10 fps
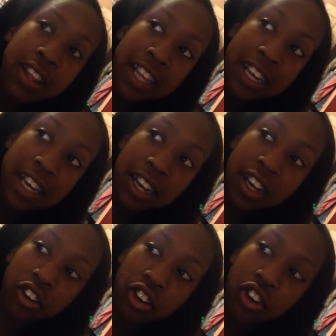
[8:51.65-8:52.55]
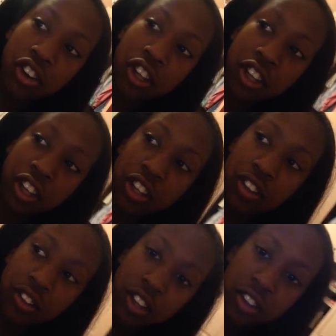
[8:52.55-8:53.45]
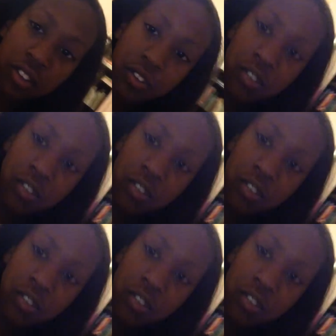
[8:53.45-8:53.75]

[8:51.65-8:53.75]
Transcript: They had cookies, like